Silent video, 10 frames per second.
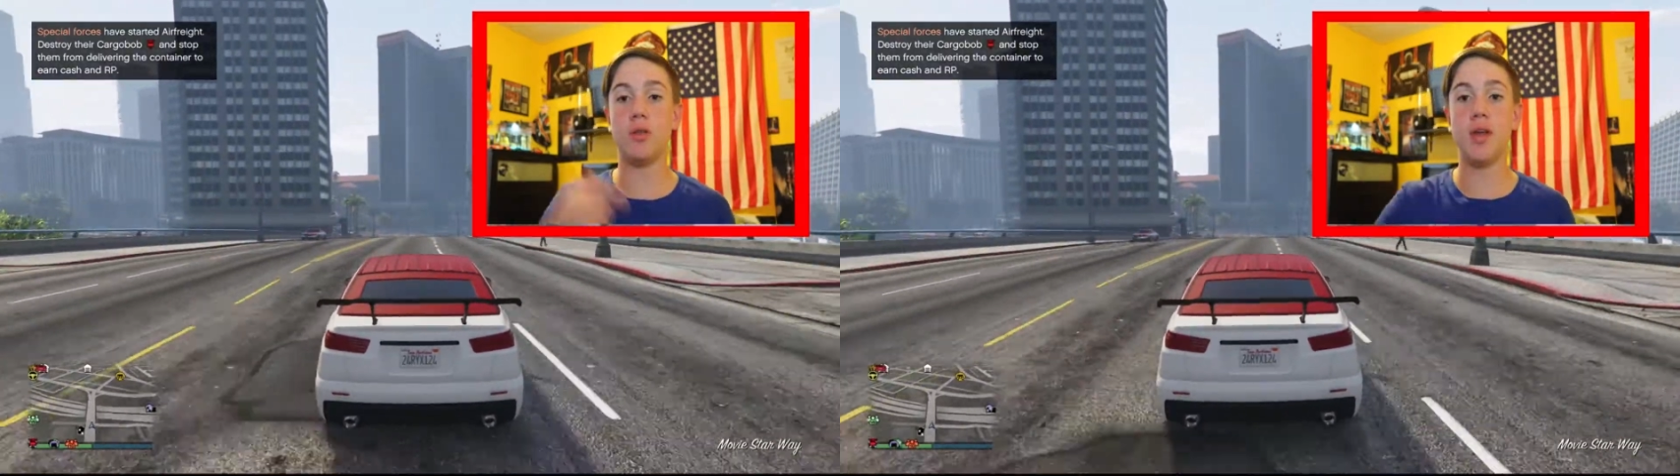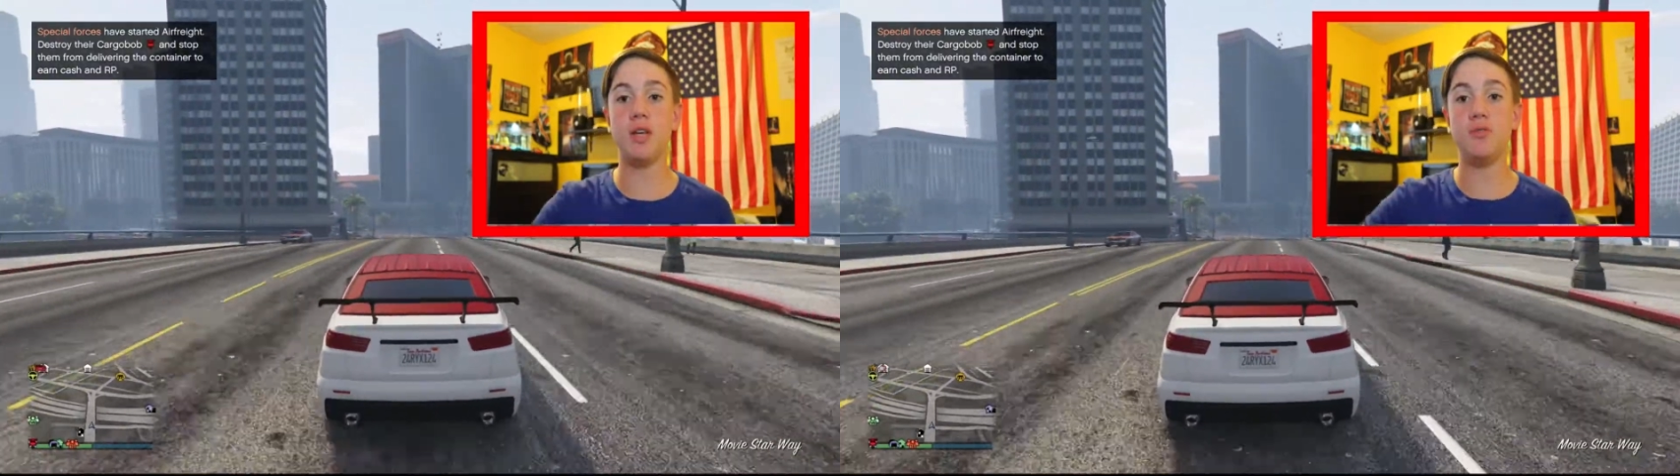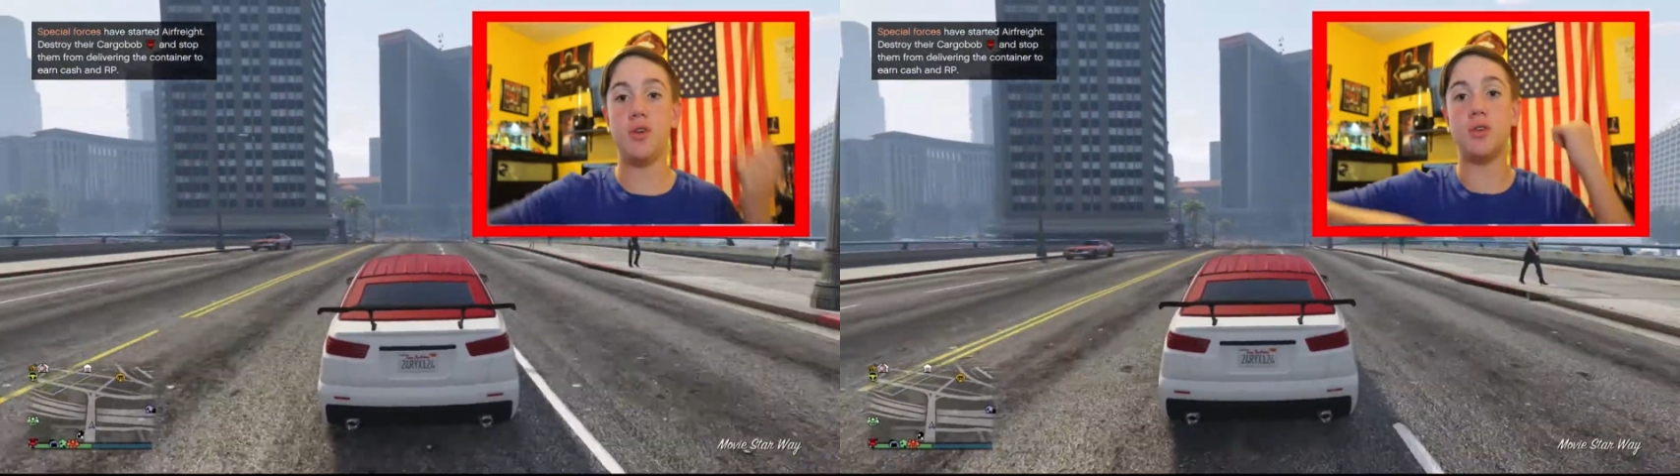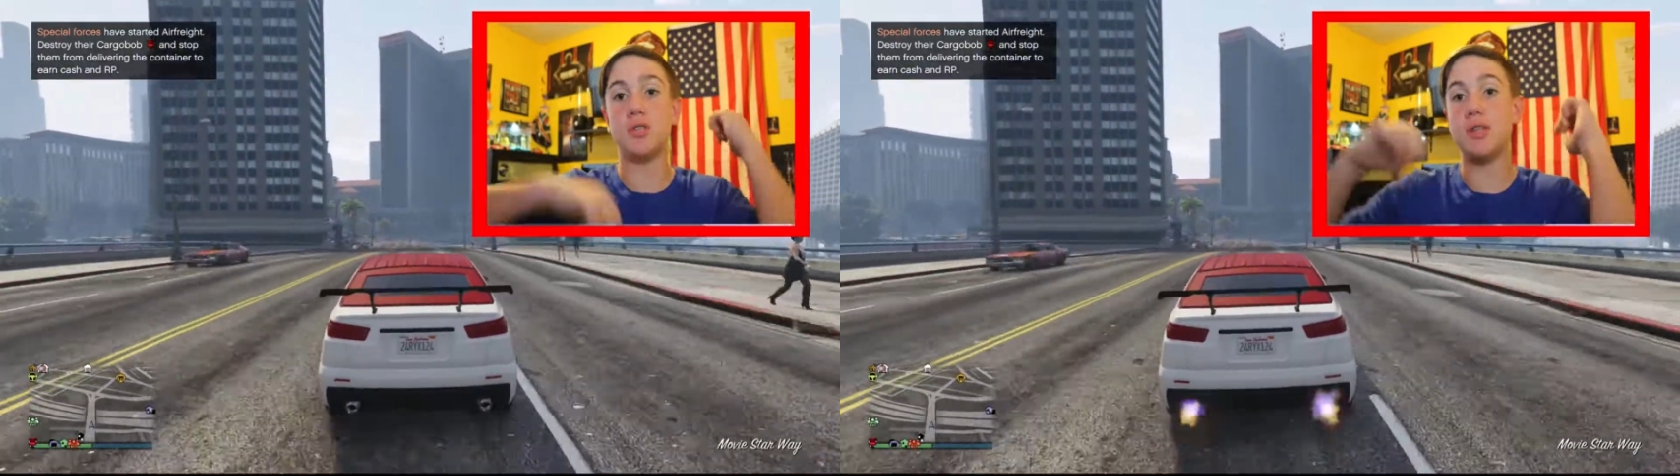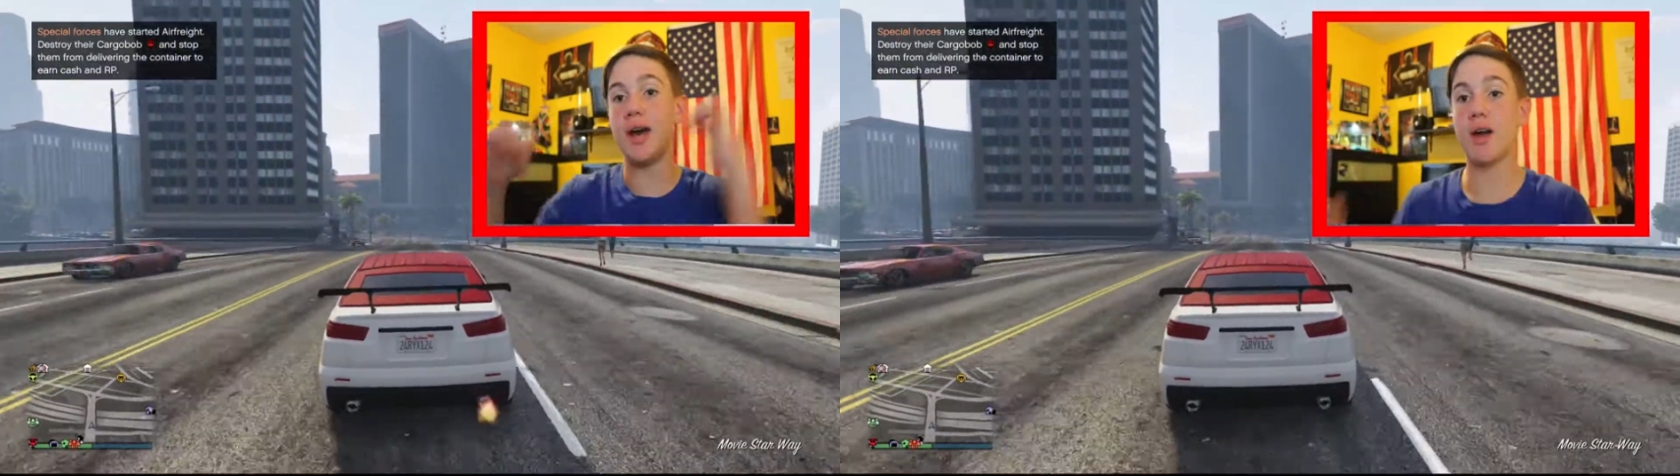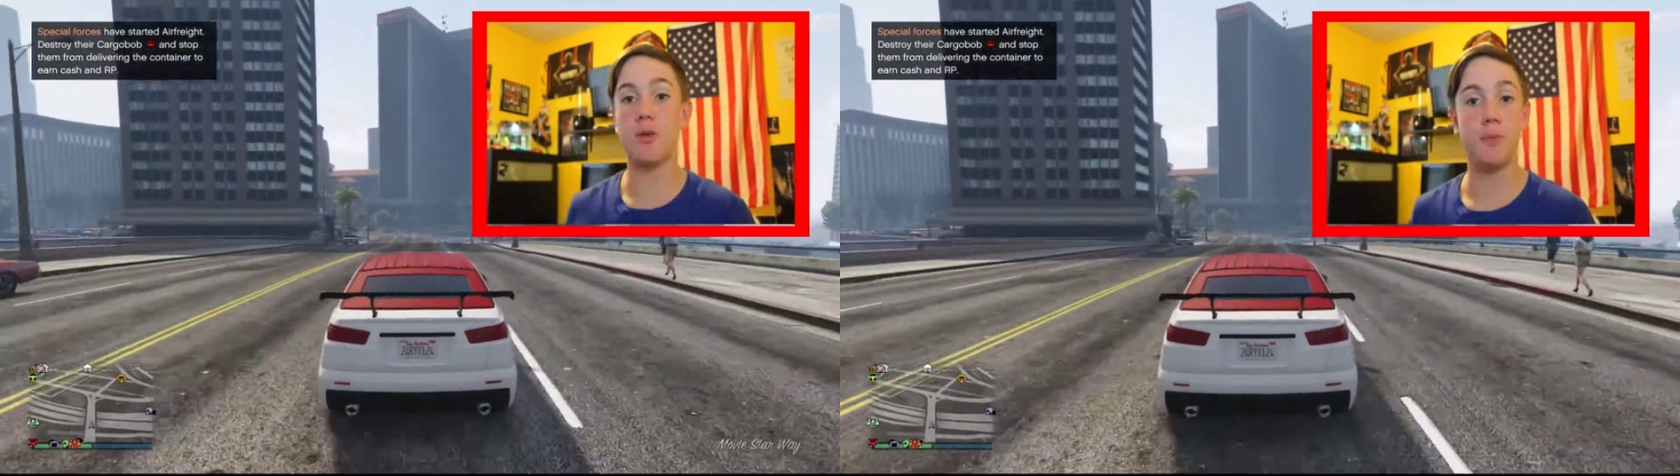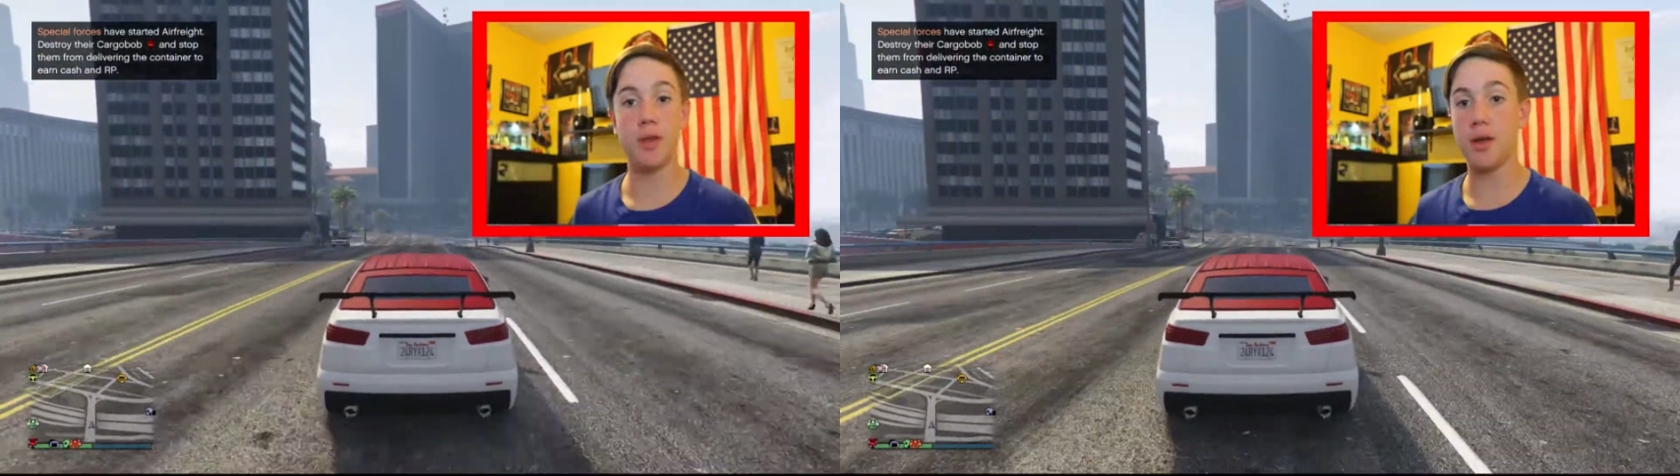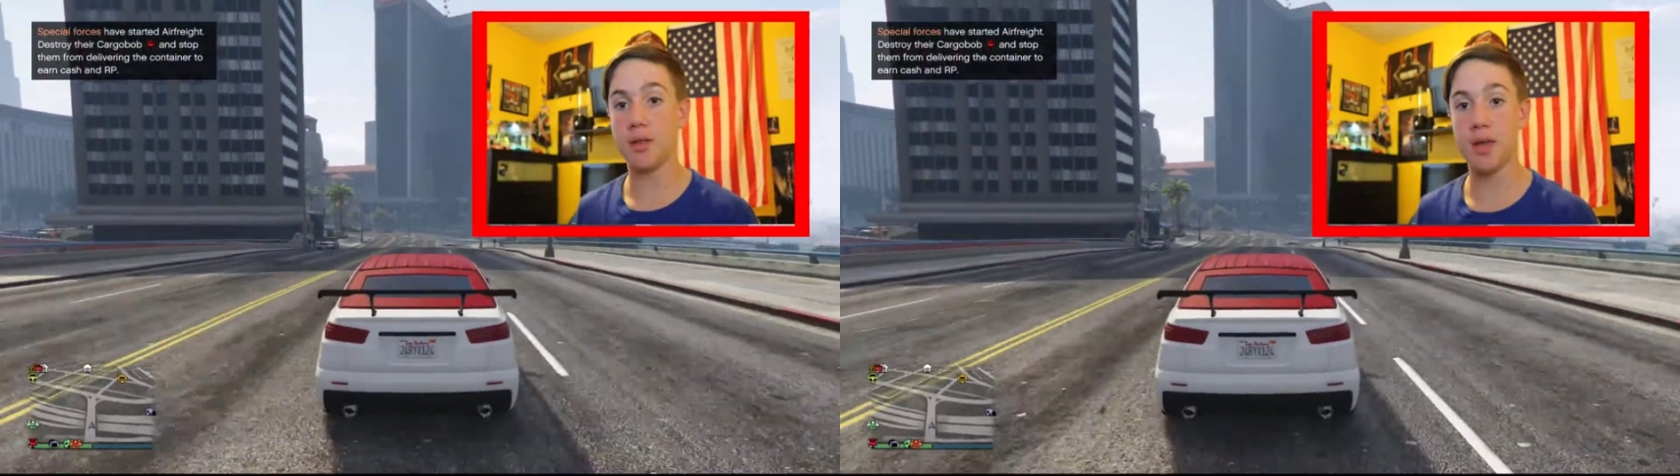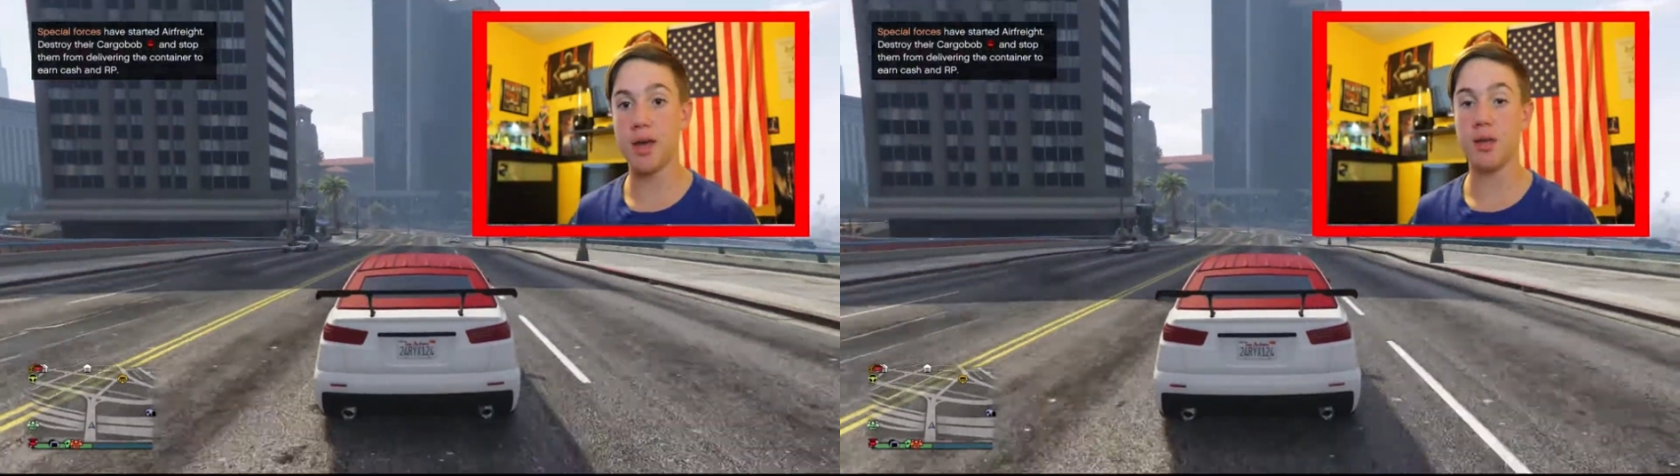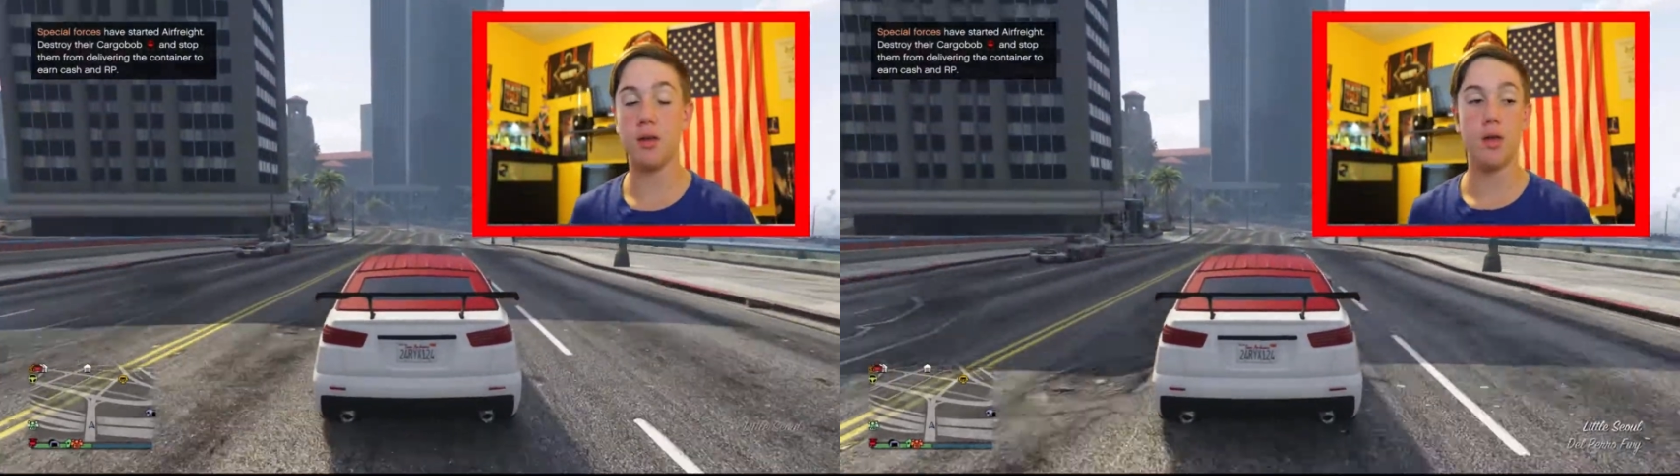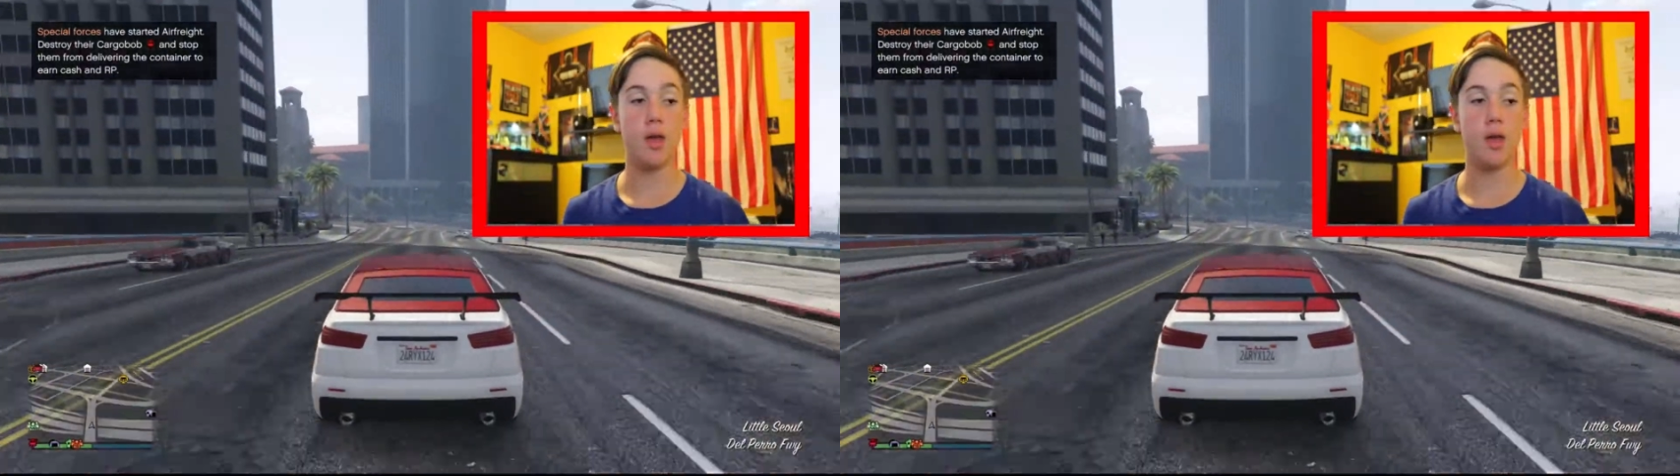The next video is not gonna be like that.